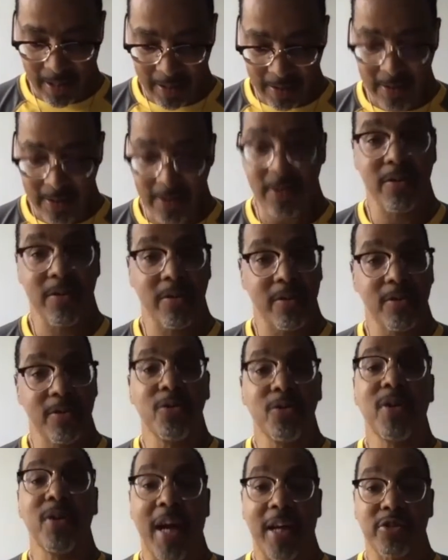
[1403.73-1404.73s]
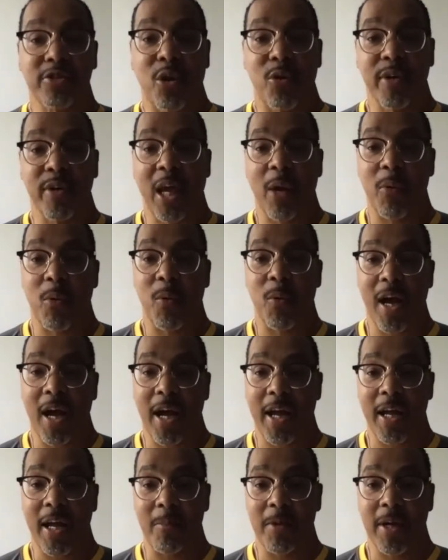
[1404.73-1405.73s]
you guys are okay with where
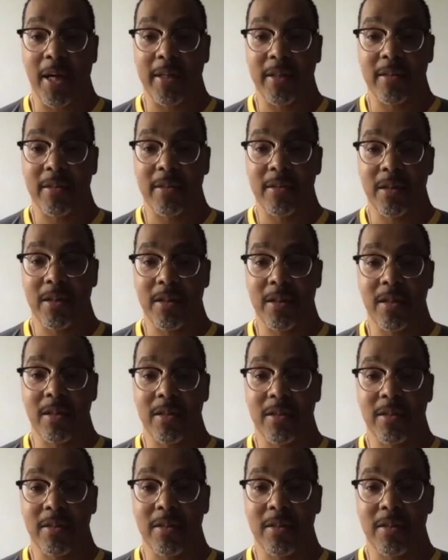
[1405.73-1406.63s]
I am, right? You're good?